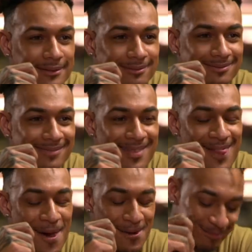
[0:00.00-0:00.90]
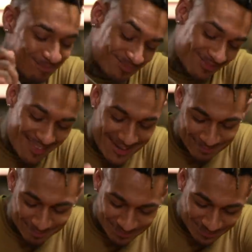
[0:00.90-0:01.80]
dreaded six toes? Ugh,
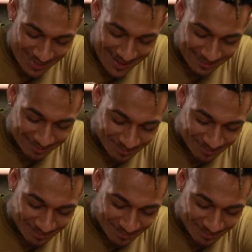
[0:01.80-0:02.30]
there's so much to